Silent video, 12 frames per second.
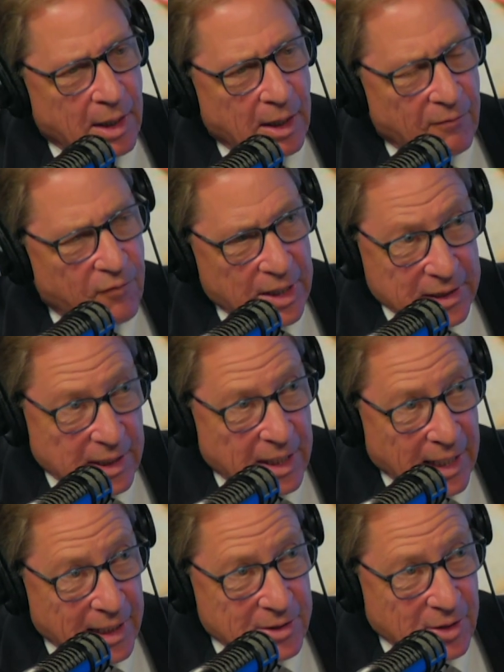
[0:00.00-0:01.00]
effect it
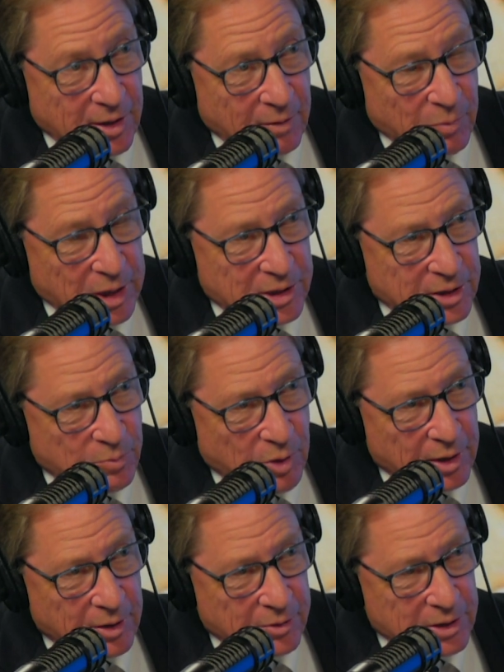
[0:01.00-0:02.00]
has on a patient's
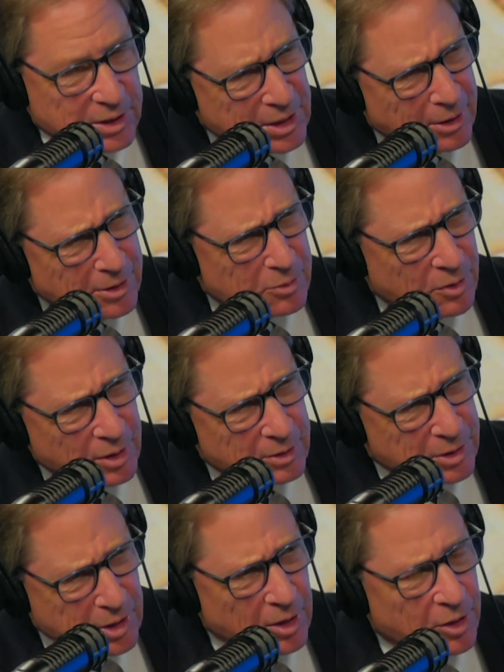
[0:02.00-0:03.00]
prognosis. Tell us what
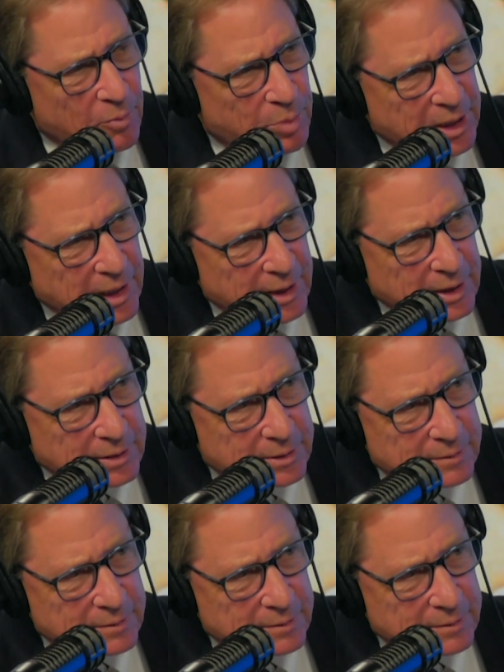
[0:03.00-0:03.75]
sarcopenia is.